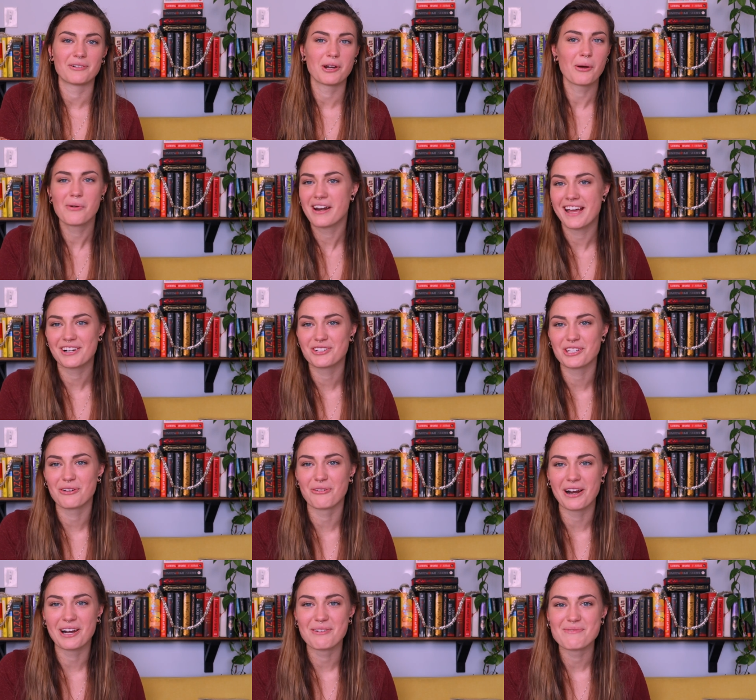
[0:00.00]
No one actually
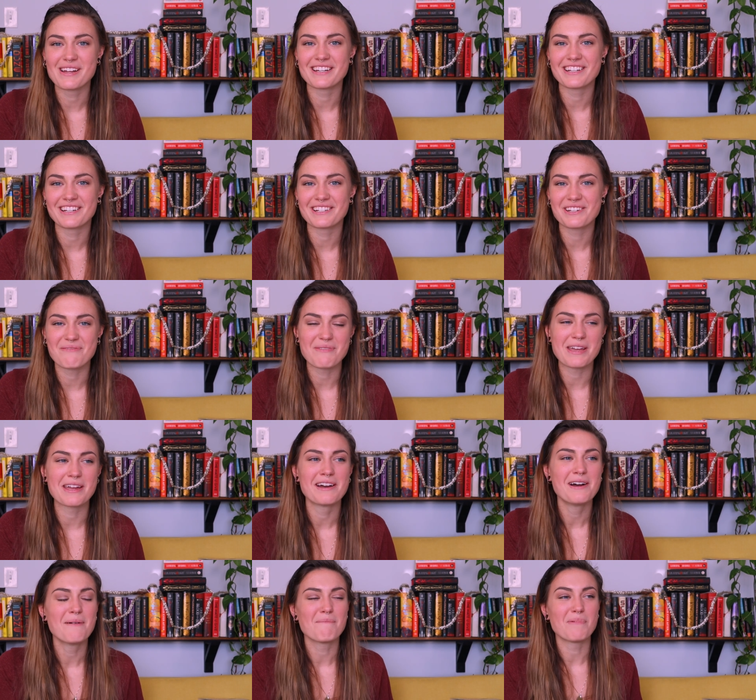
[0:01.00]
recommended it to
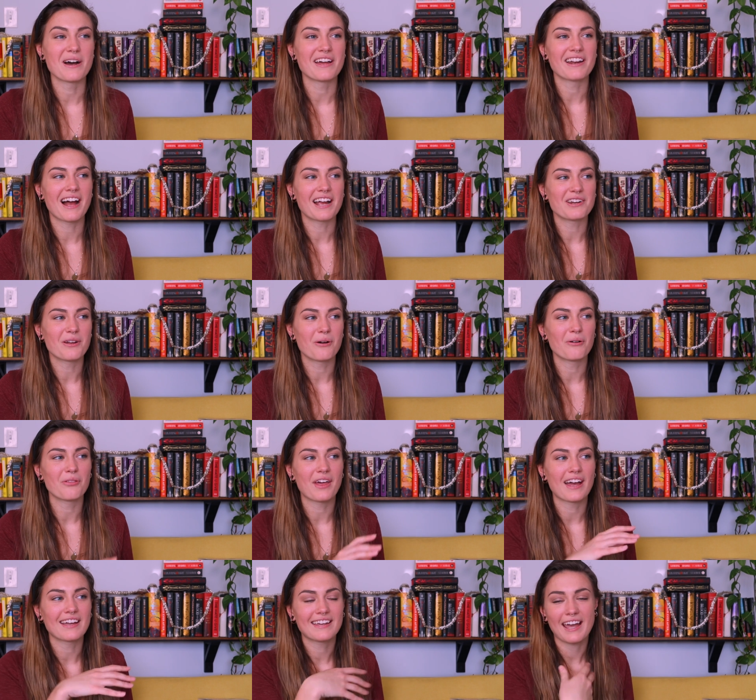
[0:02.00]
me, but I know
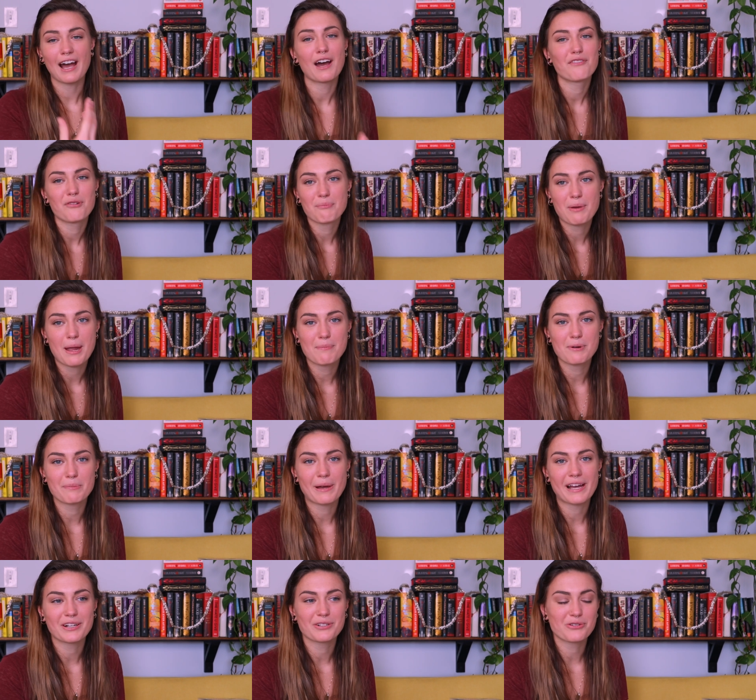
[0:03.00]
that Kat from
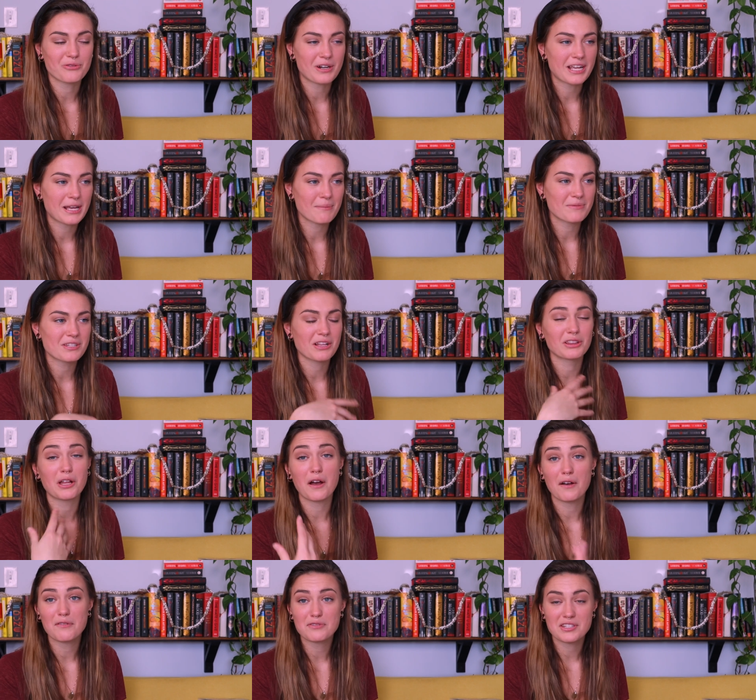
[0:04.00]
Paperback Dreams
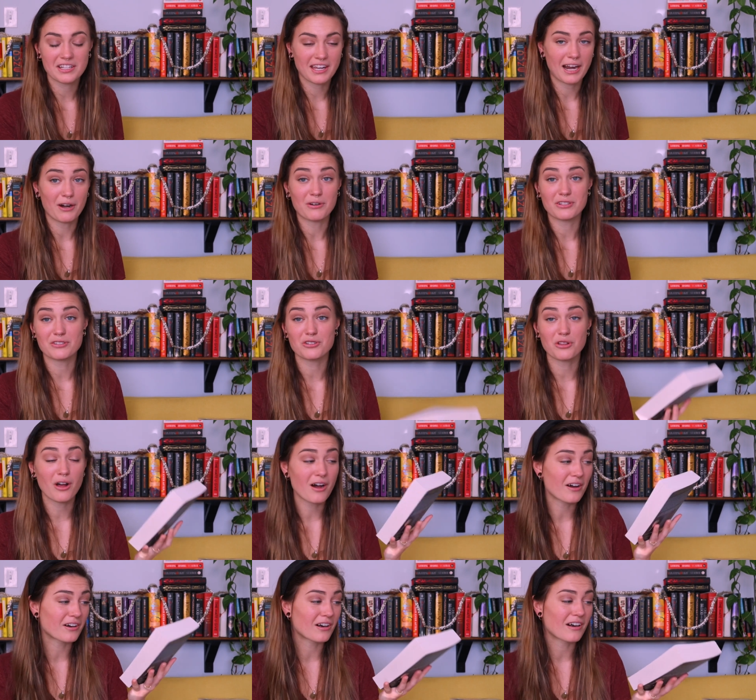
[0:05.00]
loves Karen
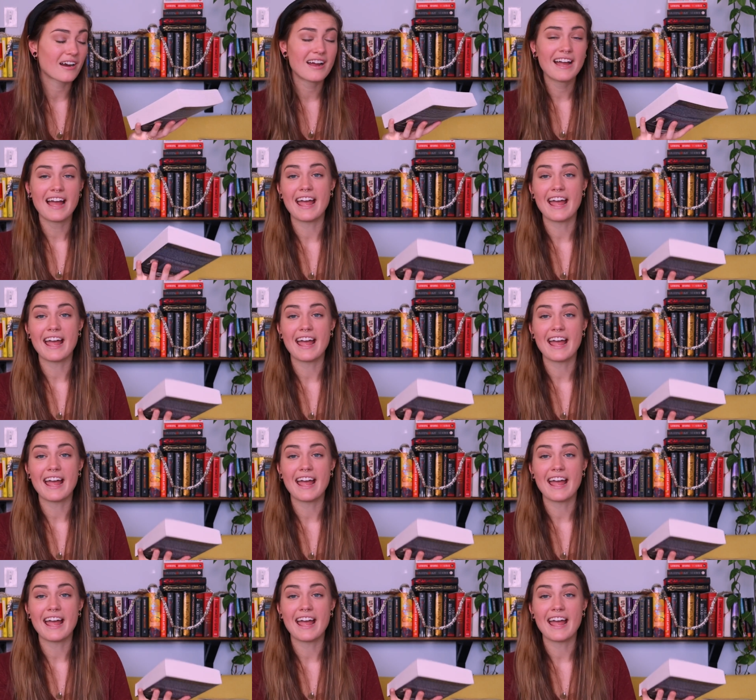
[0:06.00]
Slaughter,